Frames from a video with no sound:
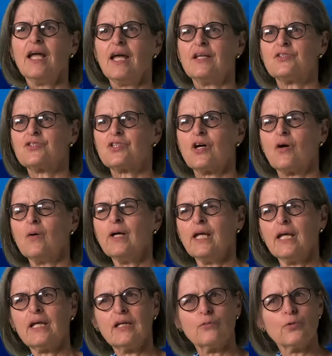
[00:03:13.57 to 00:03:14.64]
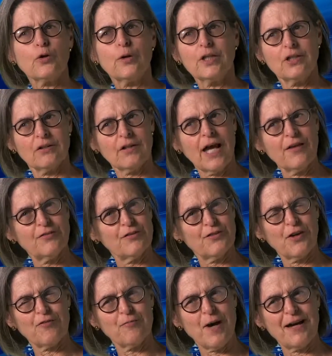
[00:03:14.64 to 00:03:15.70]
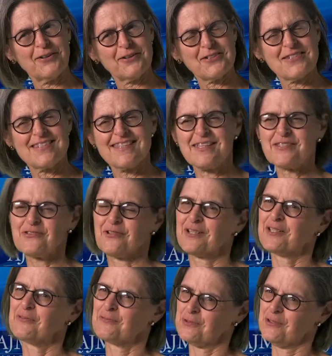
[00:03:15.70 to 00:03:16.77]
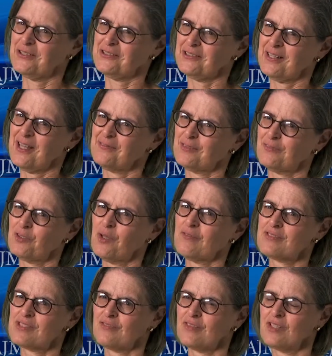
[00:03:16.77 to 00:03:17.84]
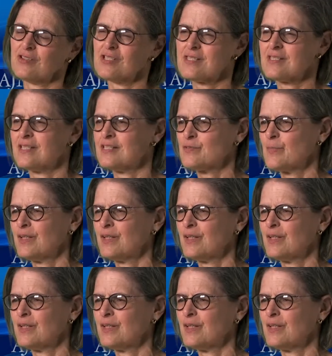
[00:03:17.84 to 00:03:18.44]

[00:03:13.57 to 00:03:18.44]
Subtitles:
And so it can ruin your life if you have moderate disease, or it can ruin your life if you have severe disease.